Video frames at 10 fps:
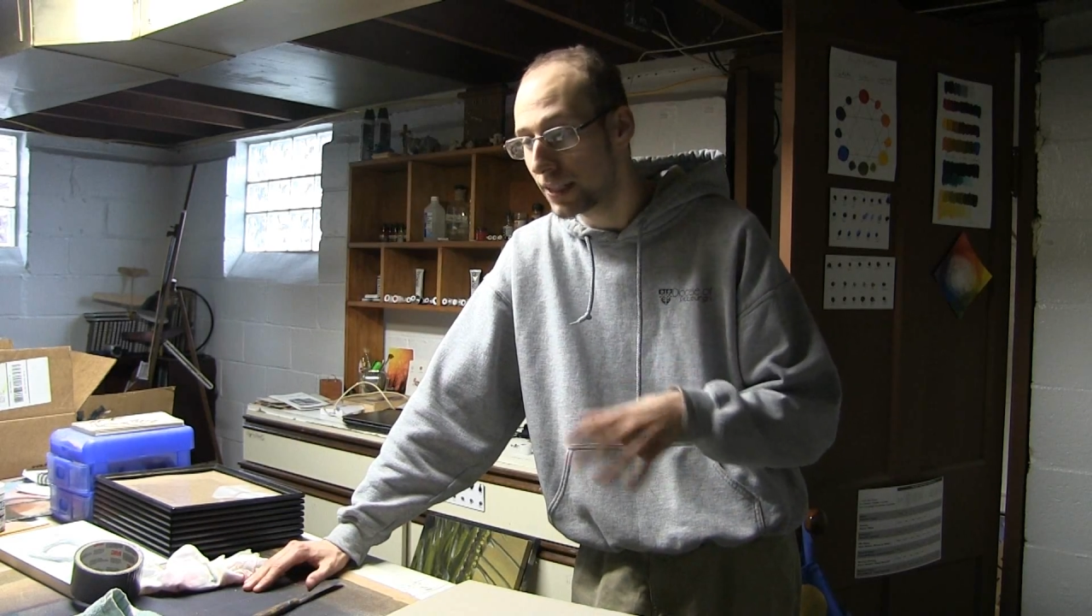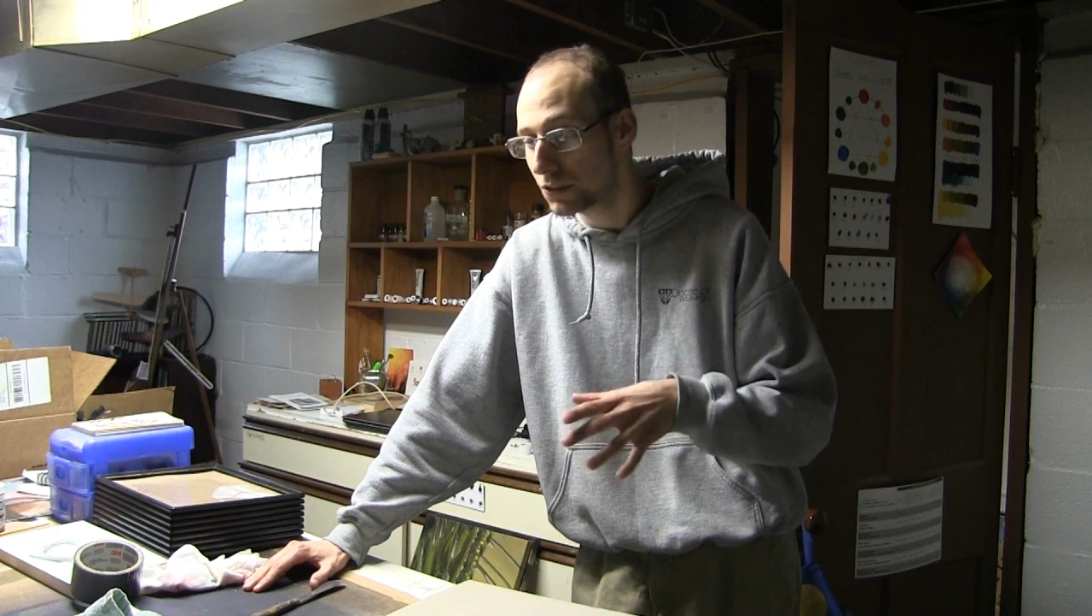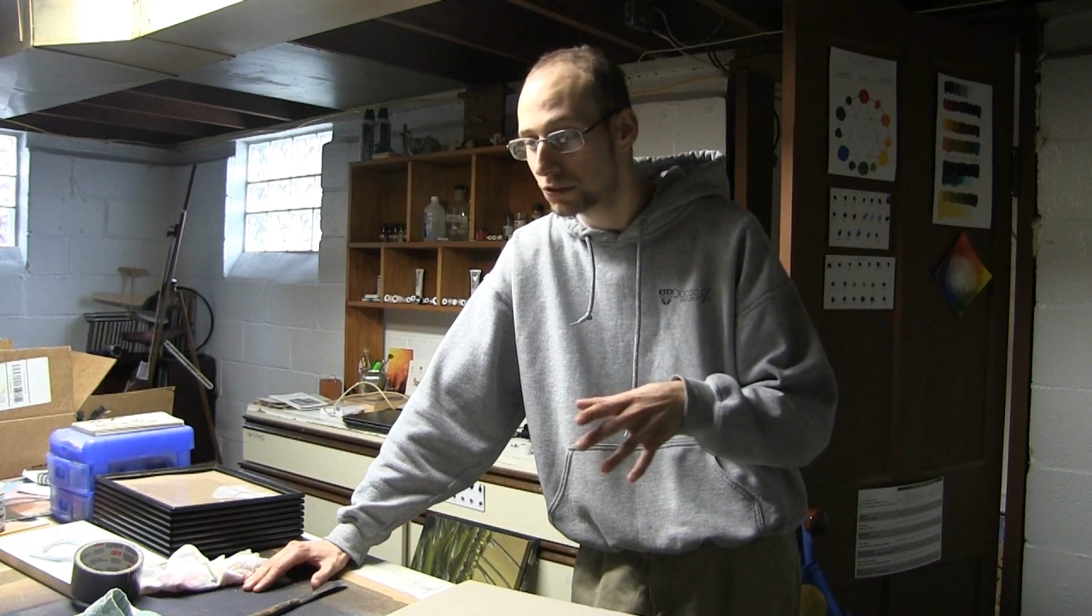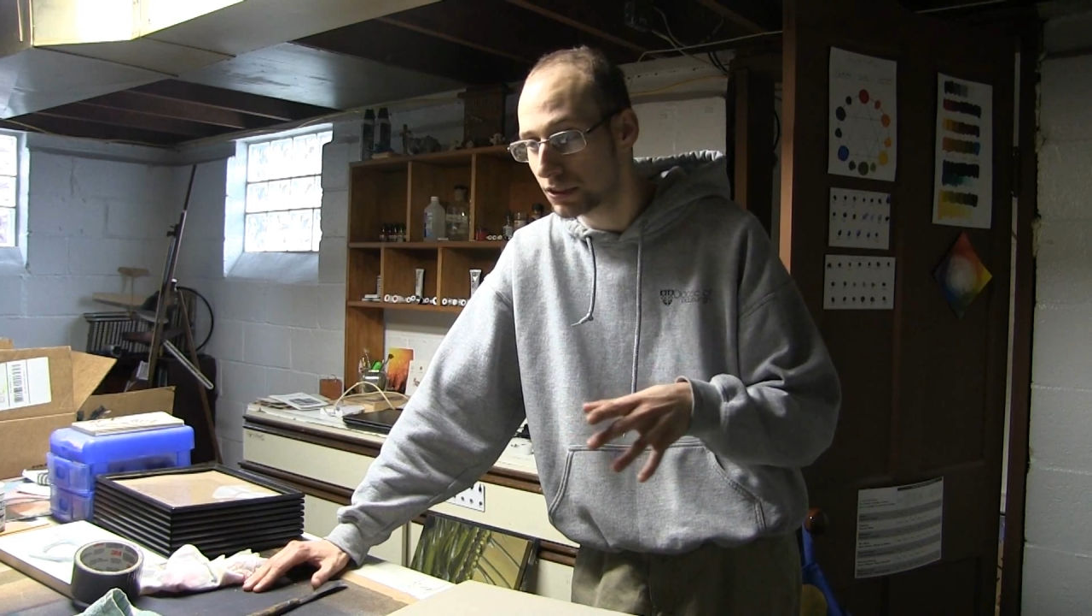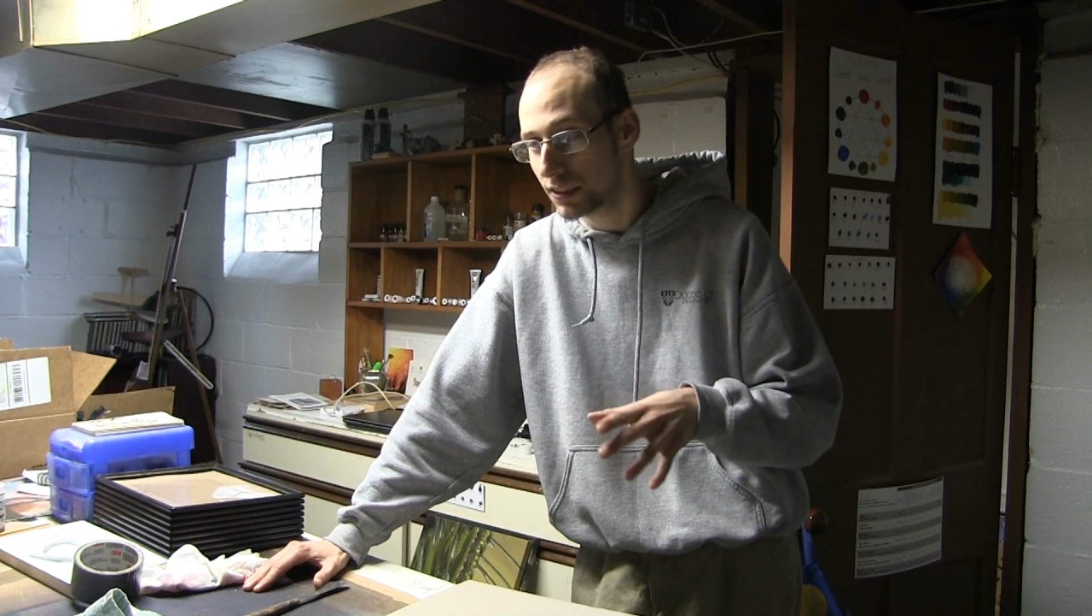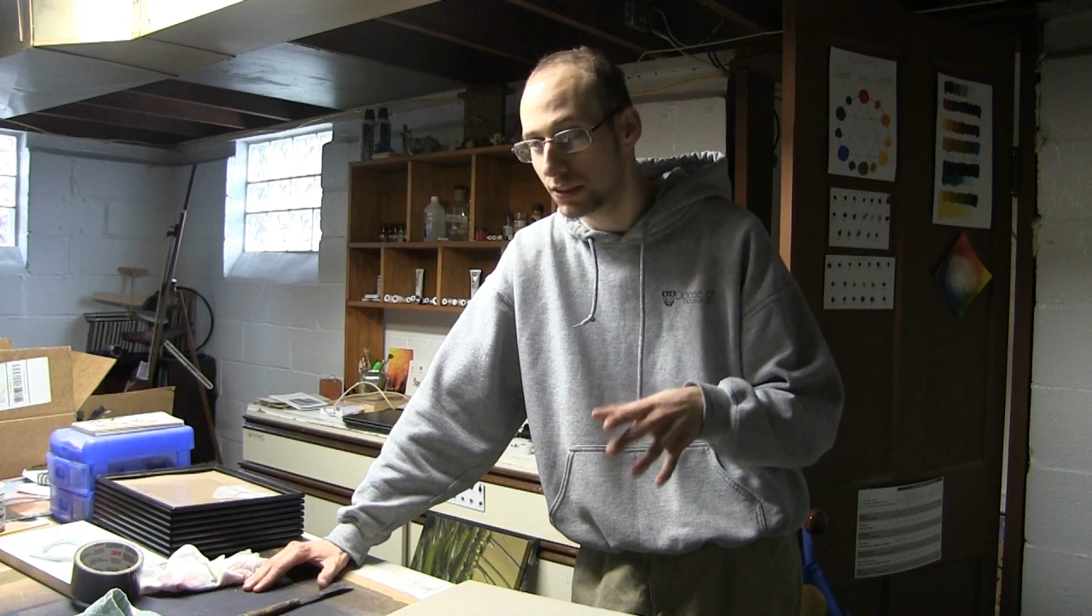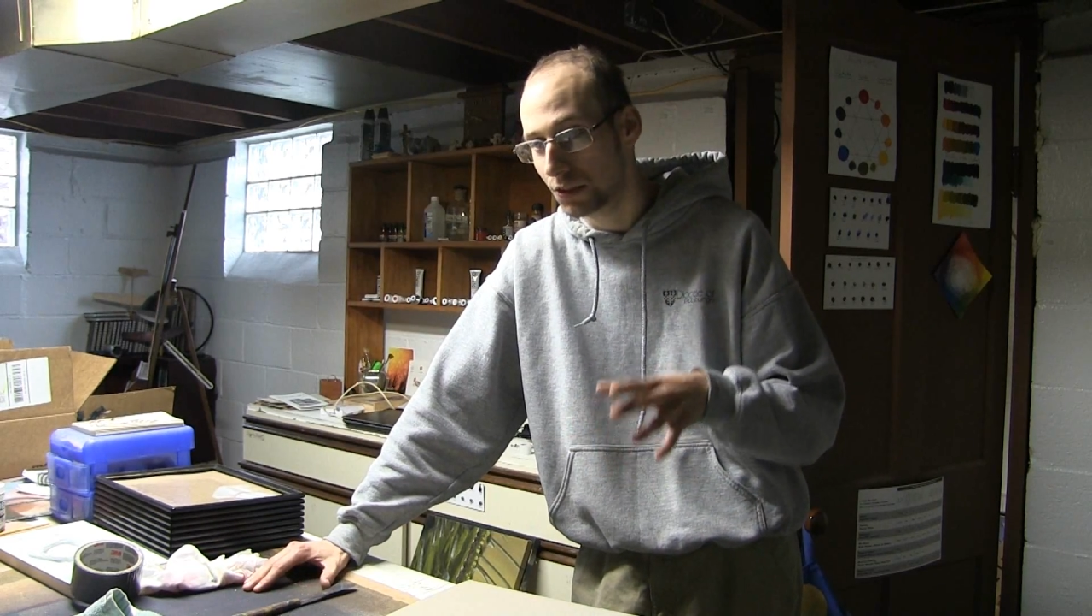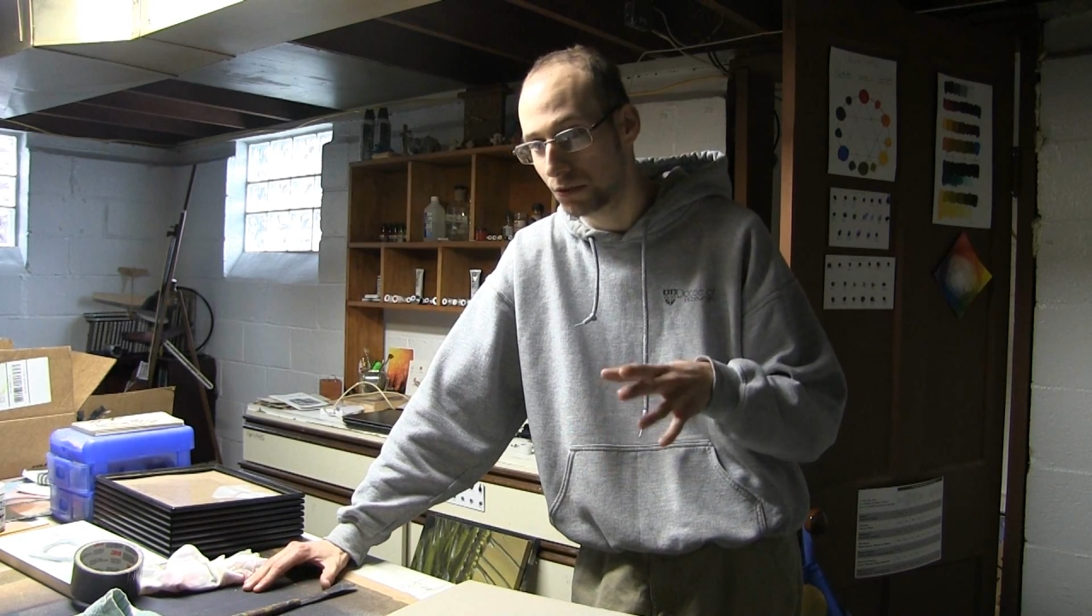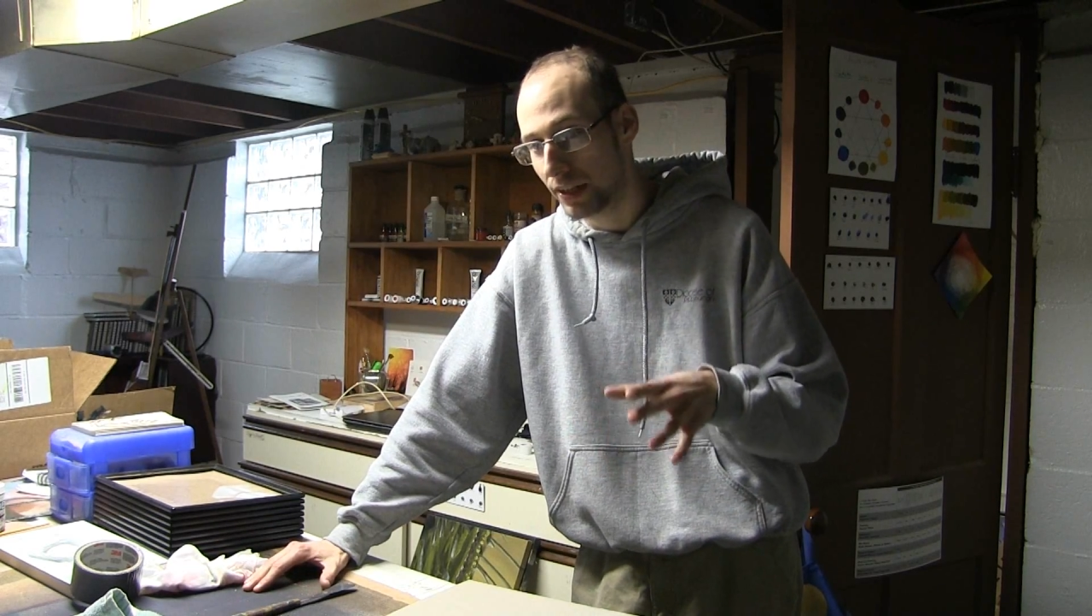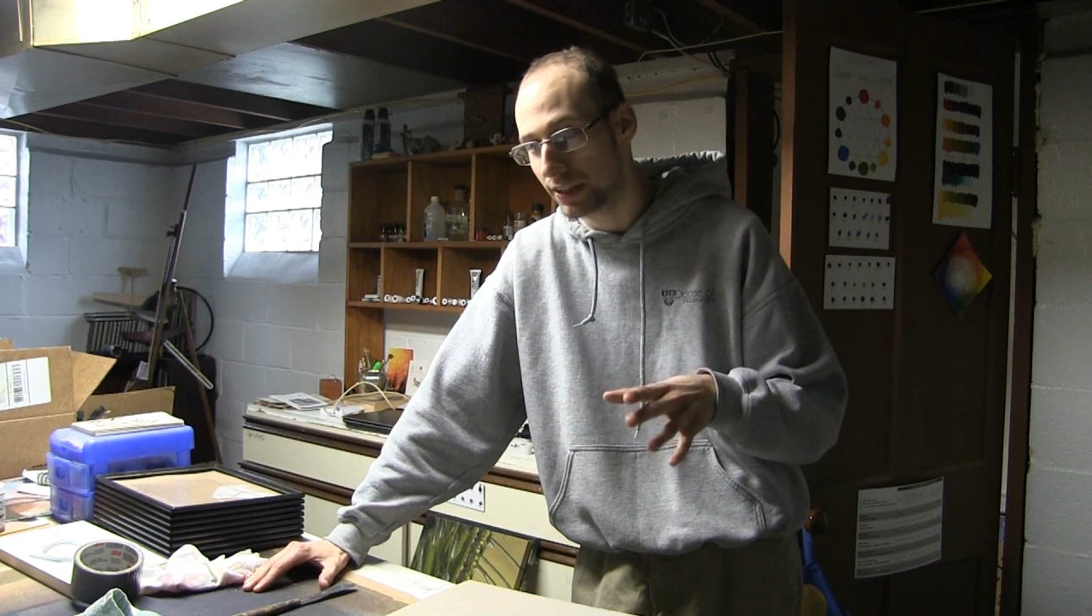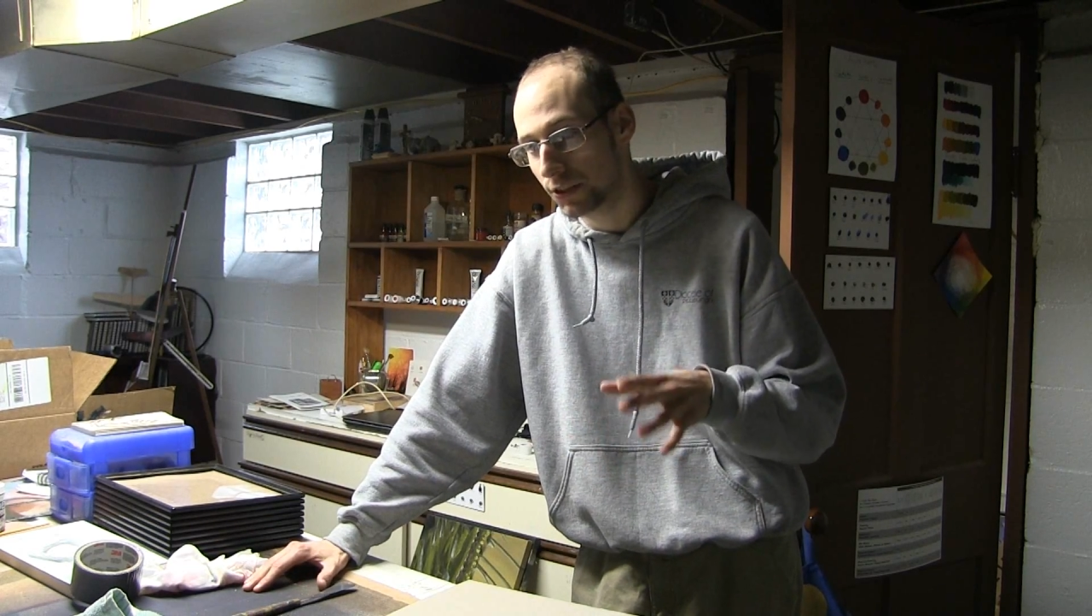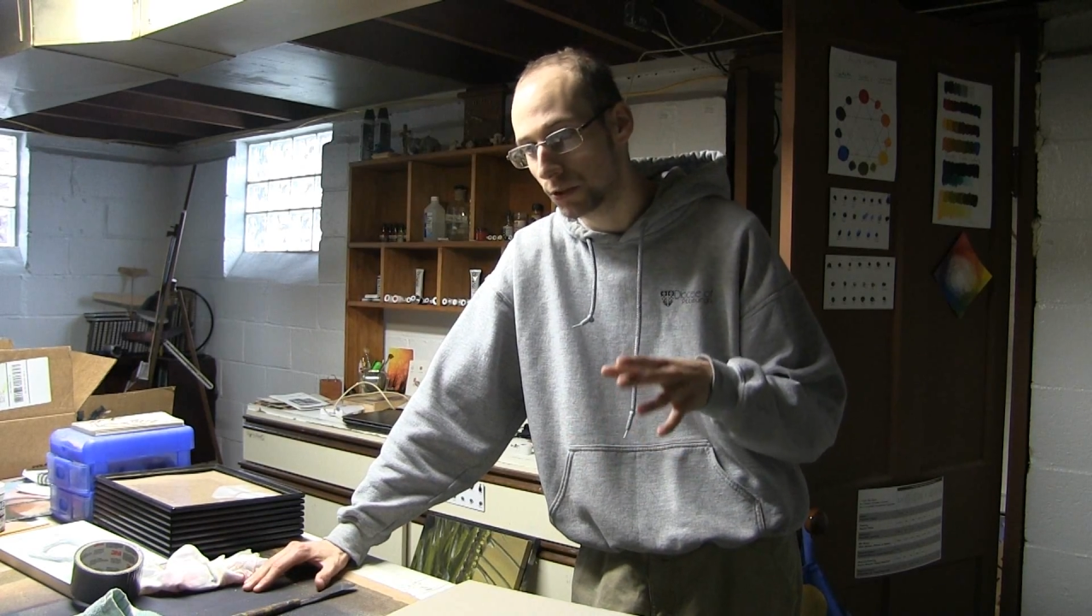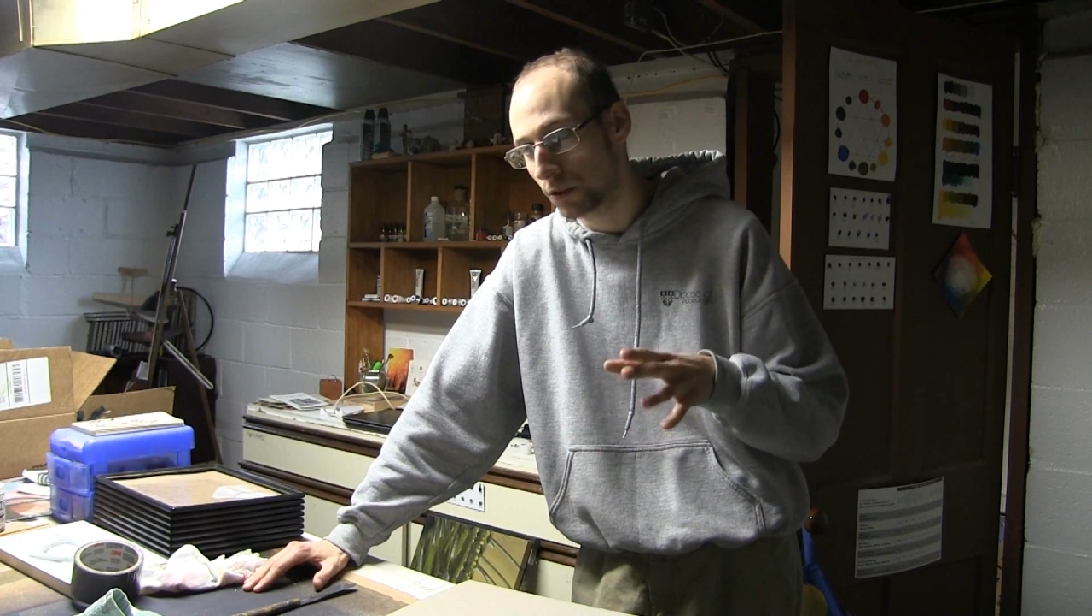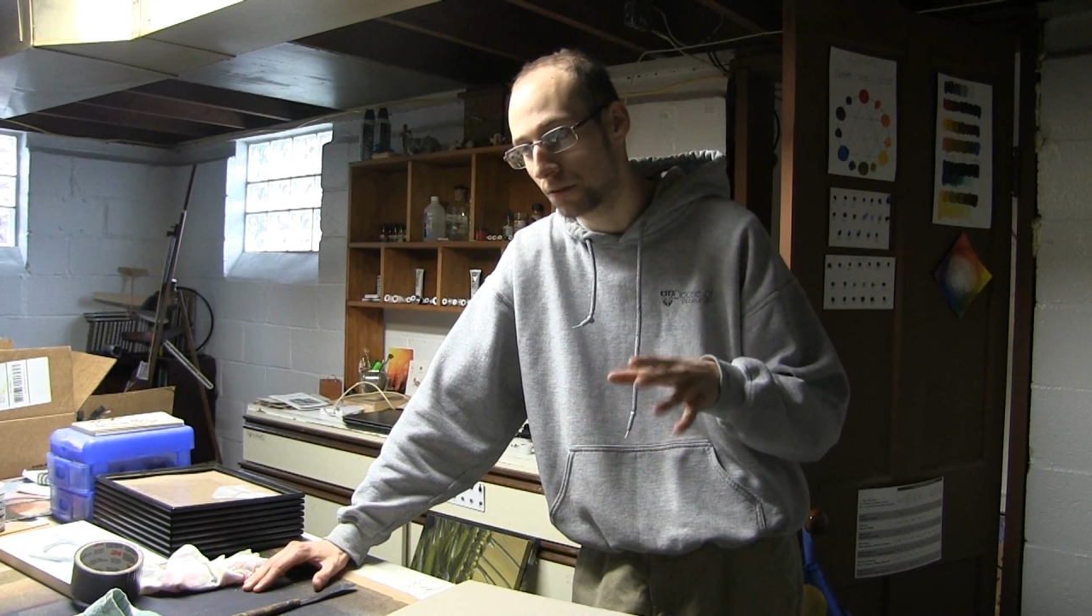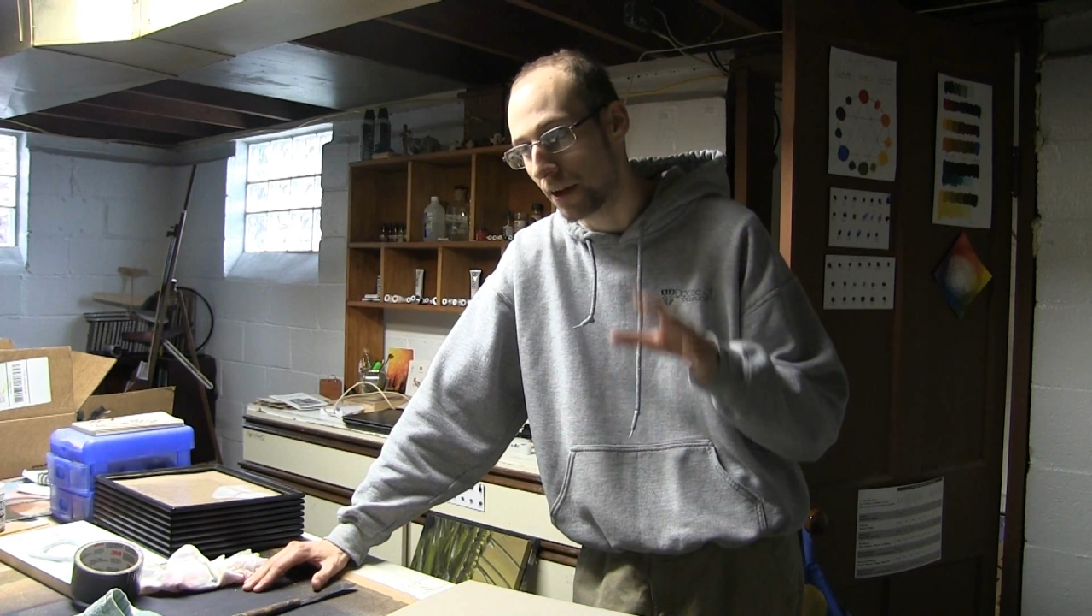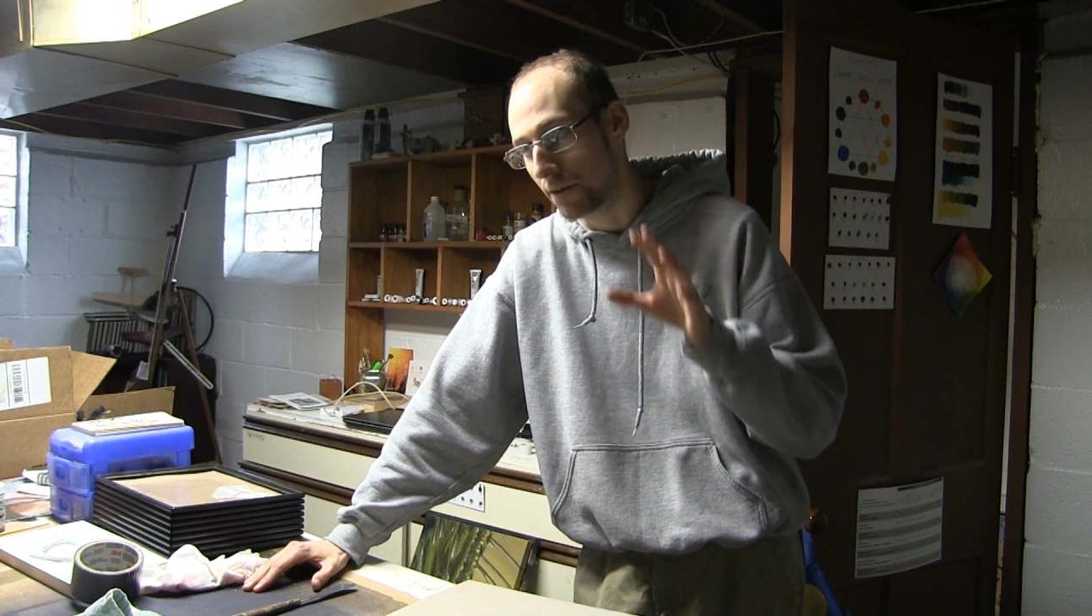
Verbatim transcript: interesting to create sort of